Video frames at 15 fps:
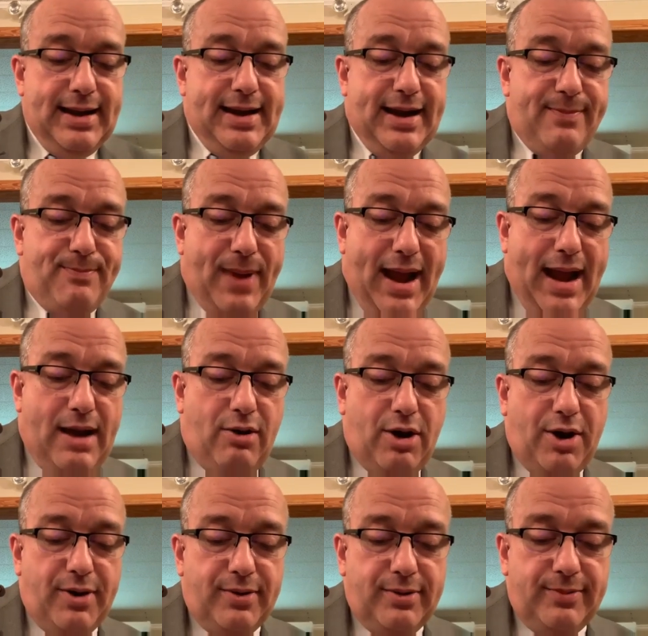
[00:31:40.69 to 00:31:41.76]
He had
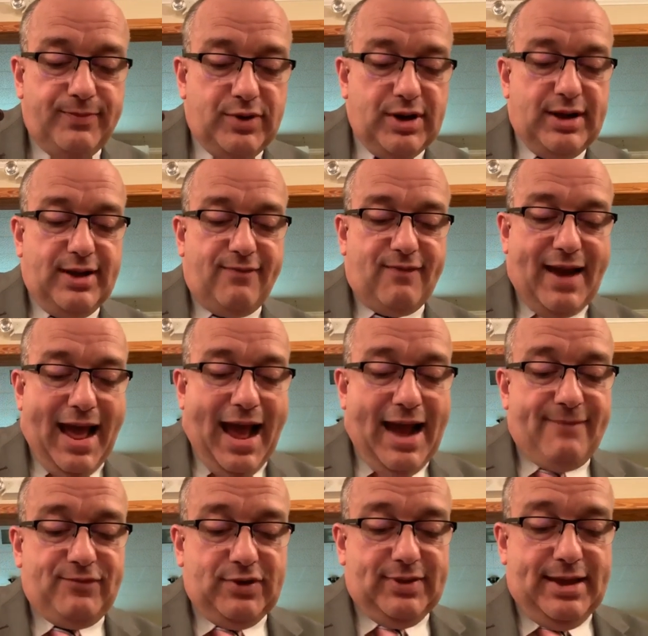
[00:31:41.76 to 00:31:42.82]
power to give
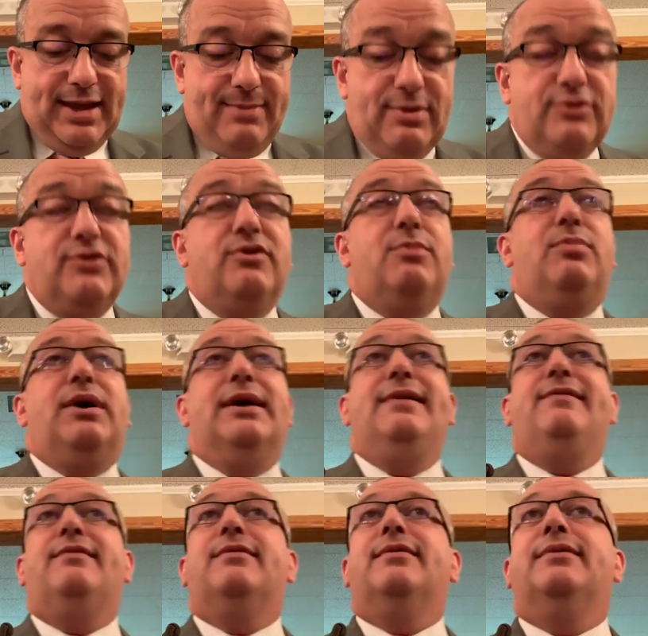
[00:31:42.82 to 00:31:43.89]
life to the image of the
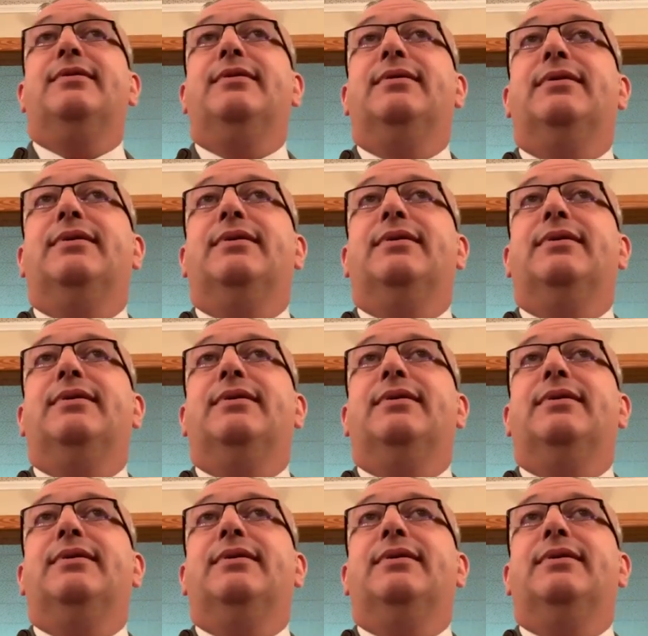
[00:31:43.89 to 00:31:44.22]
beast.